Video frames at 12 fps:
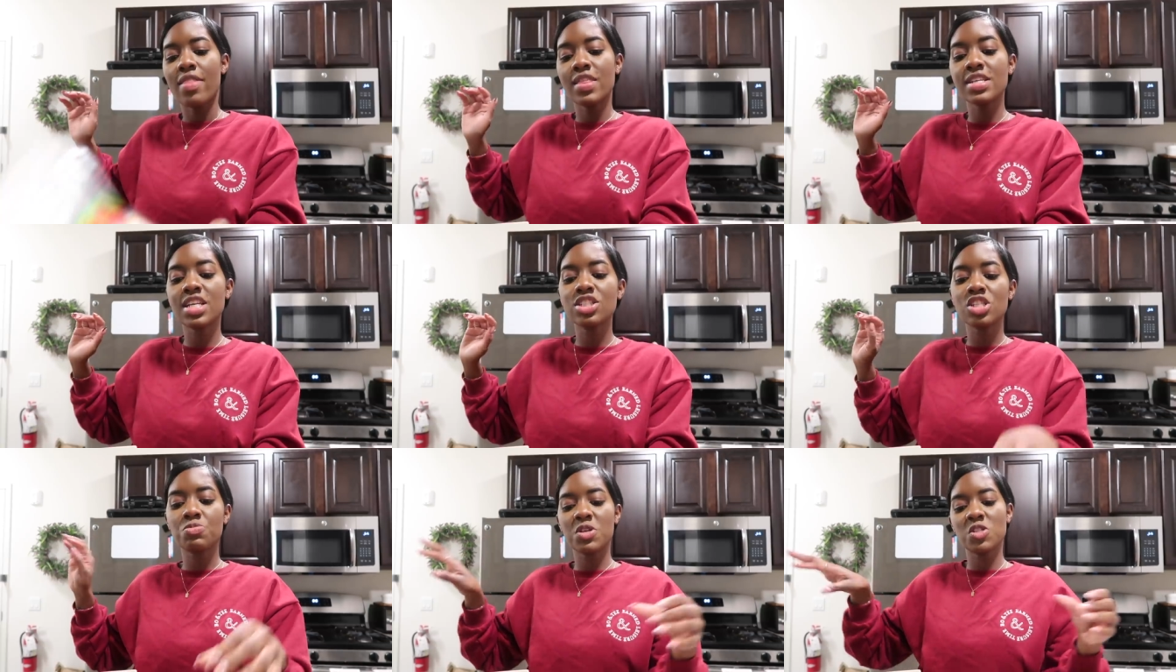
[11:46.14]
and this can
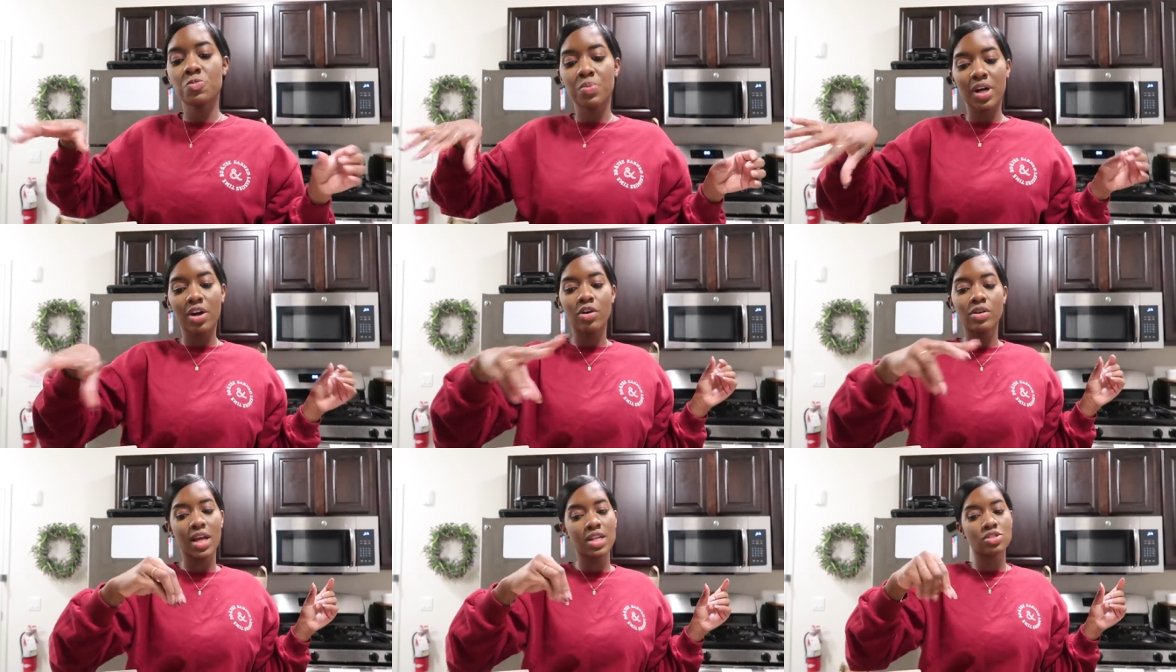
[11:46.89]
just be
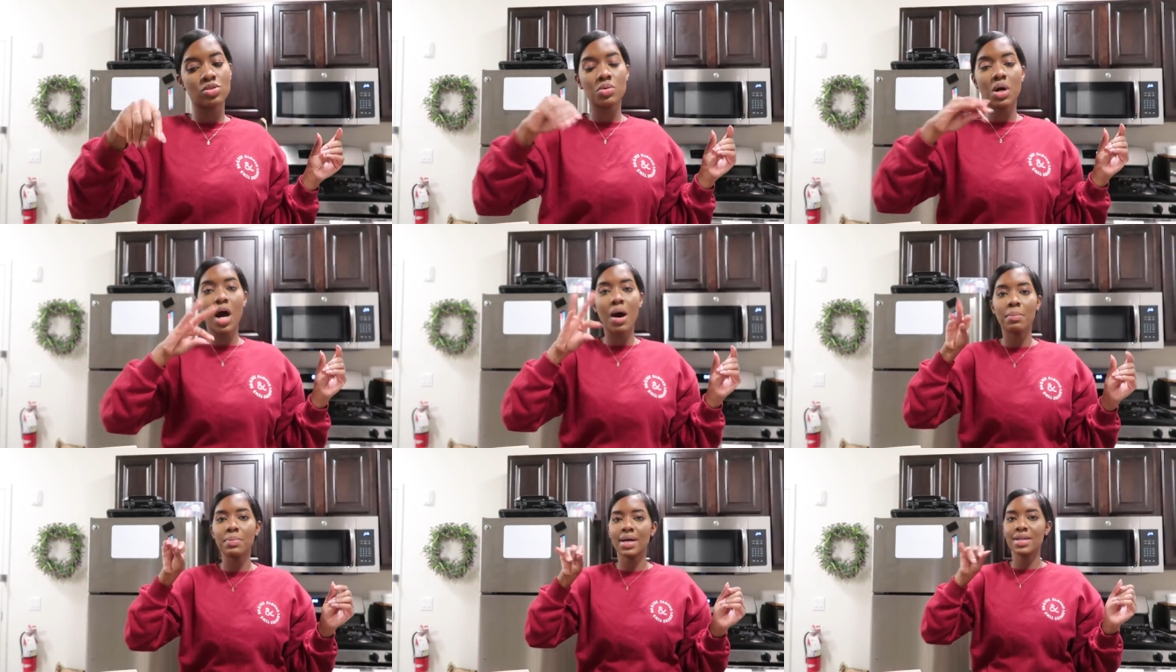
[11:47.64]
sprinkled into
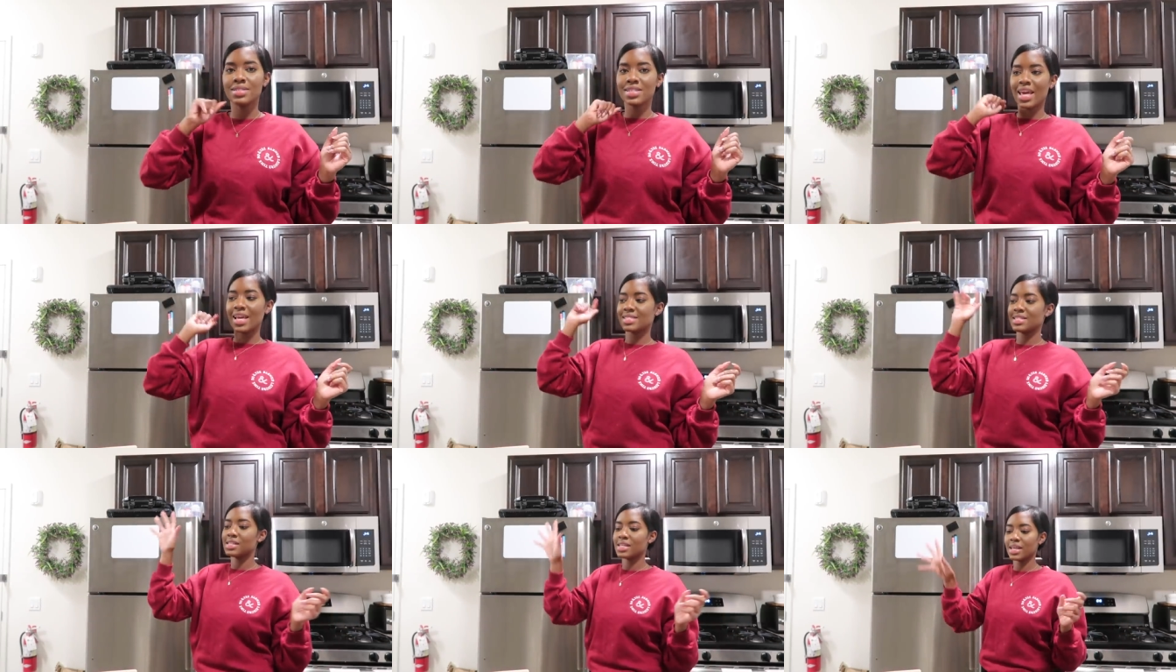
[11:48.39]
omelets,
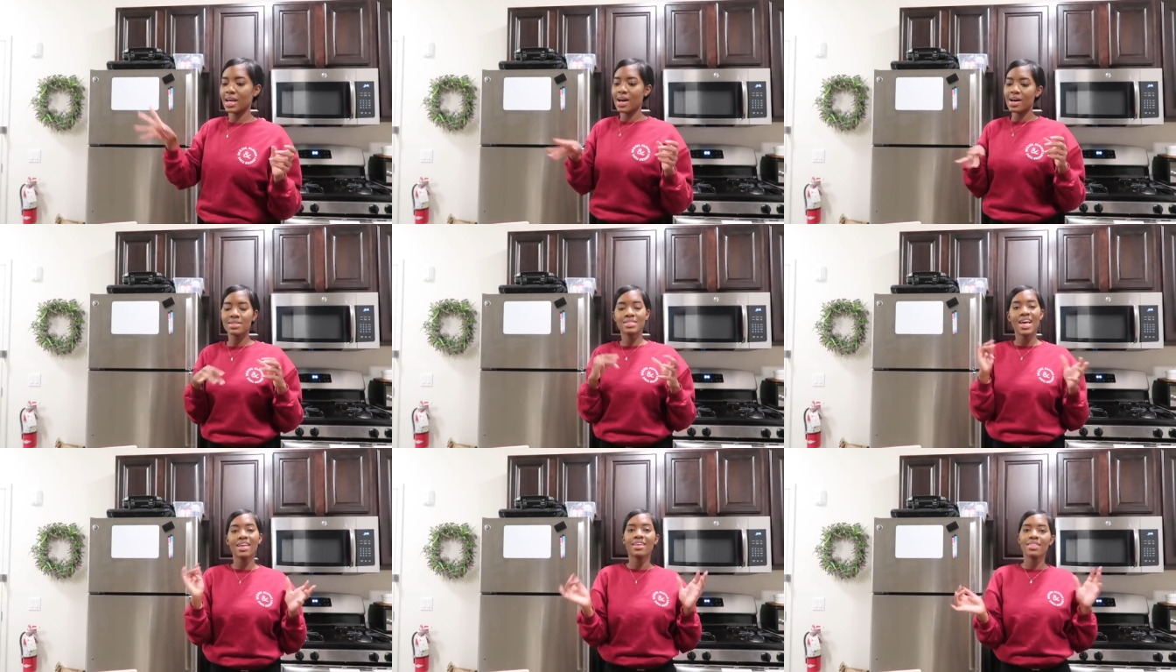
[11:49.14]

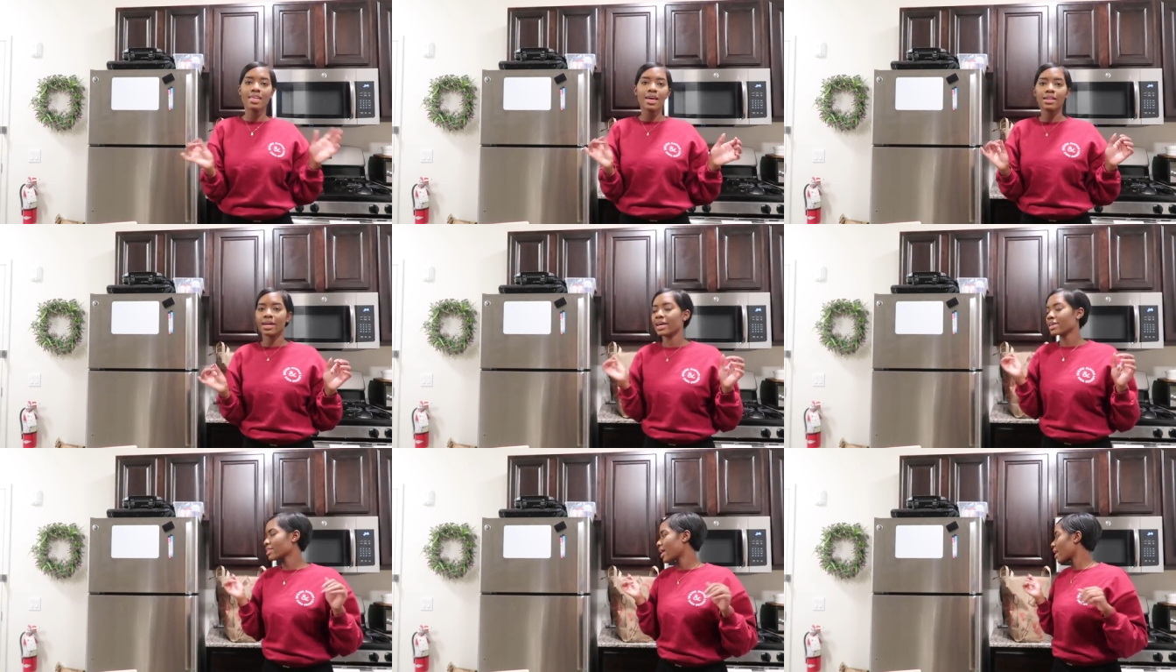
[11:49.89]
quesadillas, anything
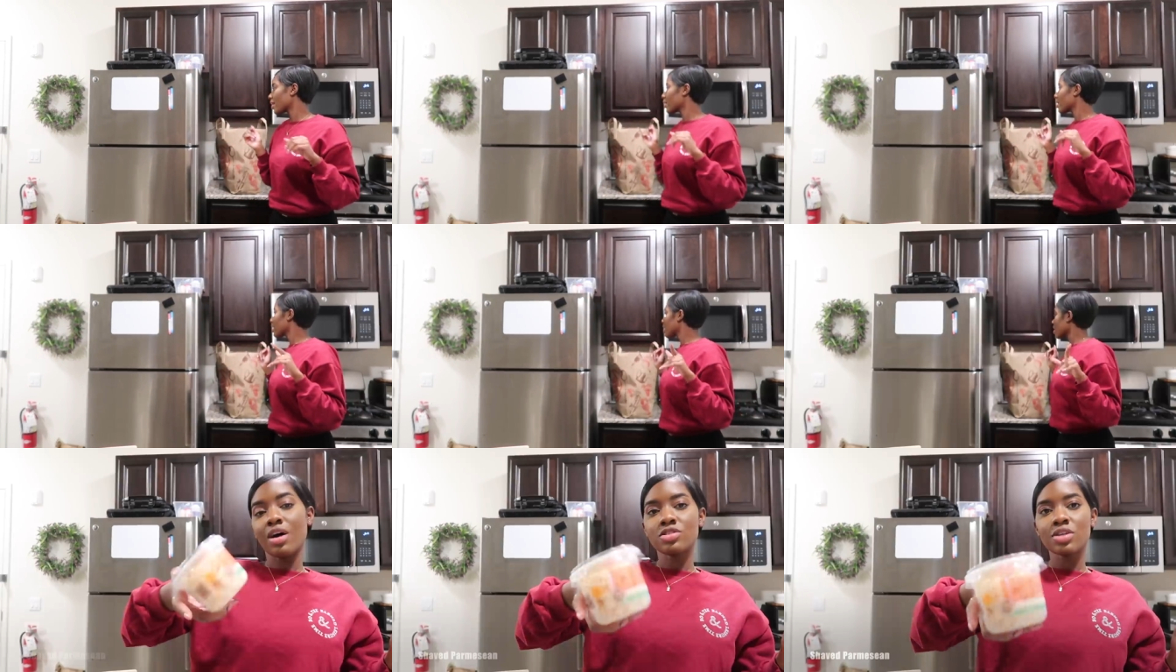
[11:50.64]
like that.
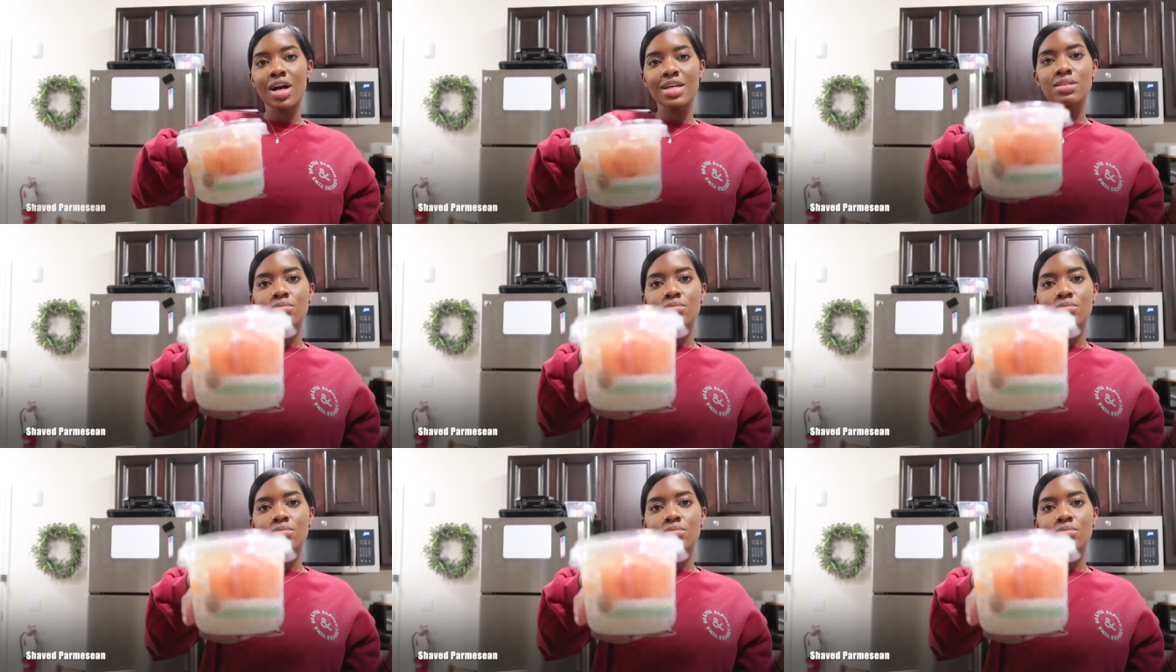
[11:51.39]
Also got